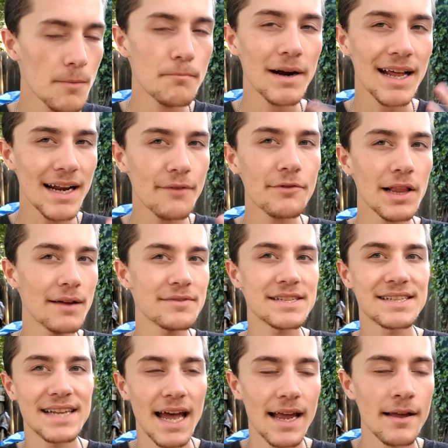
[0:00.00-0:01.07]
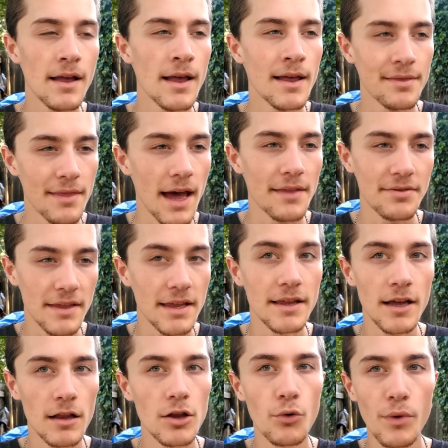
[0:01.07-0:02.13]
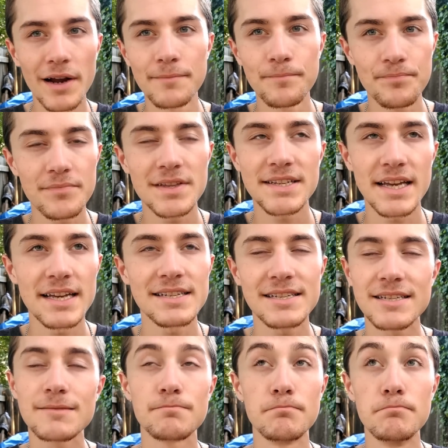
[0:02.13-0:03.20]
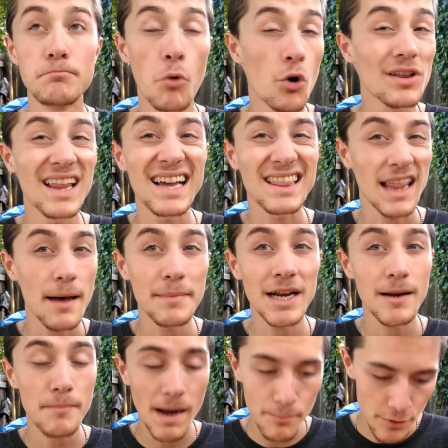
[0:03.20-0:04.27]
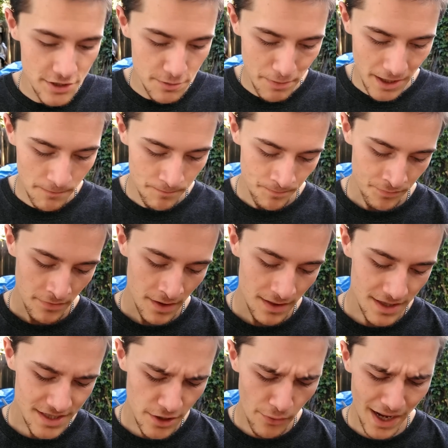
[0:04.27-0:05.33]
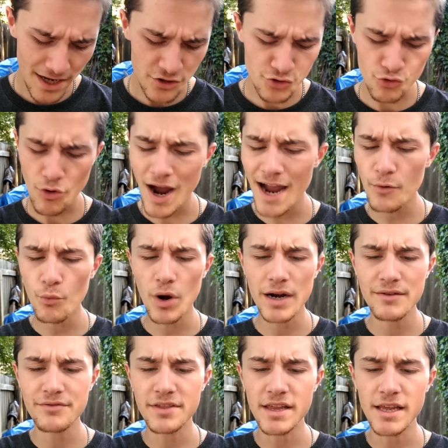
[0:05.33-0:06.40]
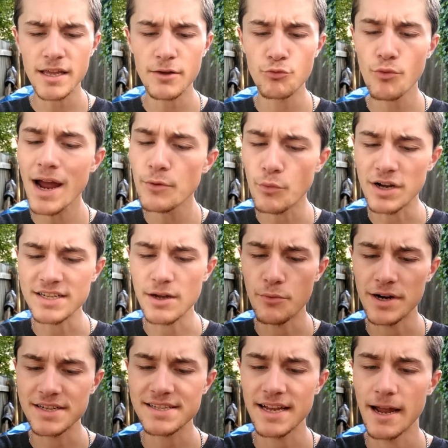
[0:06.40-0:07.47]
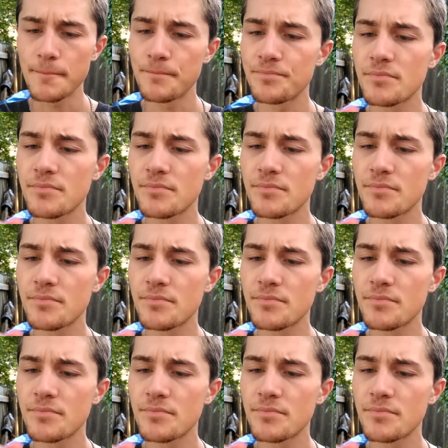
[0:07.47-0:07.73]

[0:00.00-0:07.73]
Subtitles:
But I definitely have to say that the yellow one tastes more like lemon in my personal opinion. Let's go ahead and try one of the red ones, I want to say.